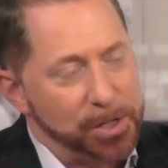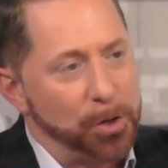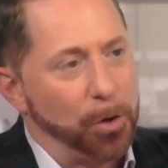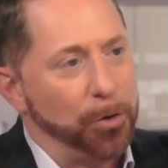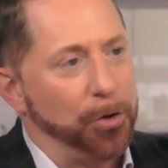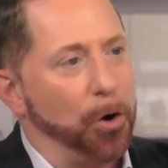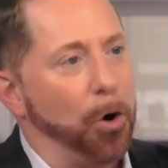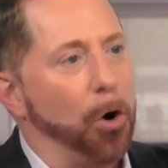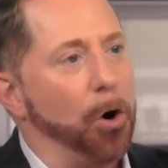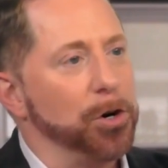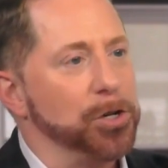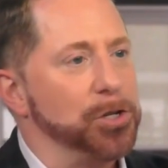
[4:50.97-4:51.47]
So
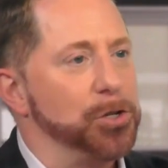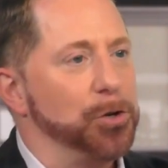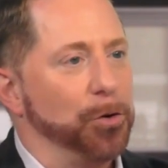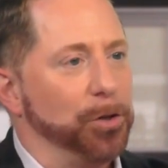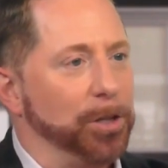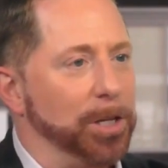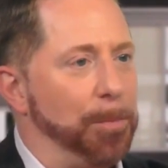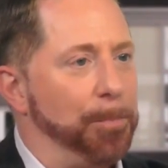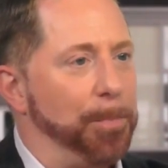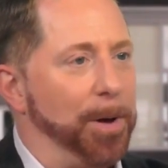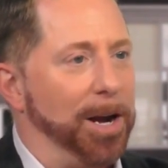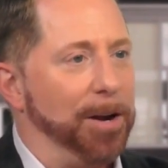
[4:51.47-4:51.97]
there are
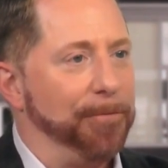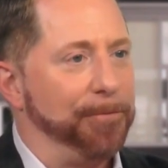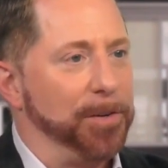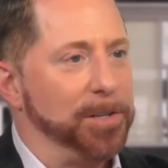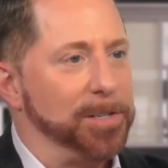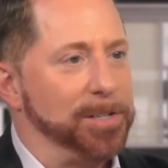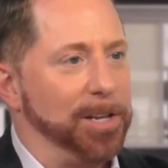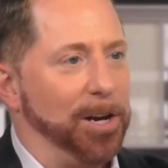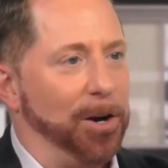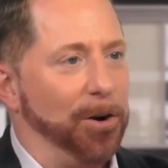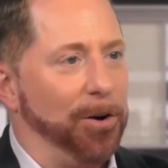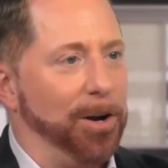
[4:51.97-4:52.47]
certainly
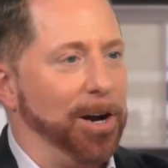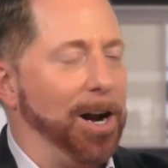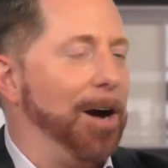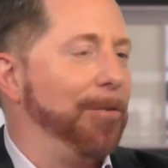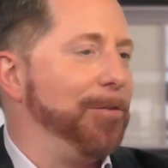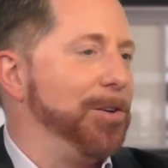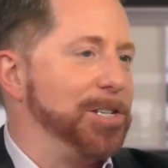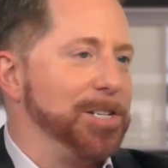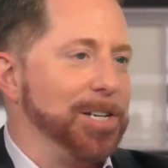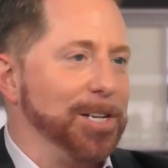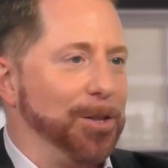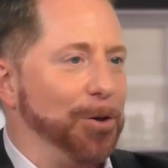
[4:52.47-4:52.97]
benefits there. And
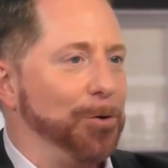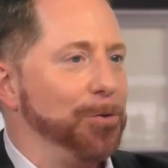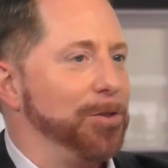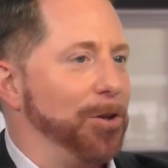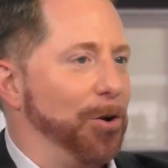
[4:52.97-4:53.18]
obviously, though,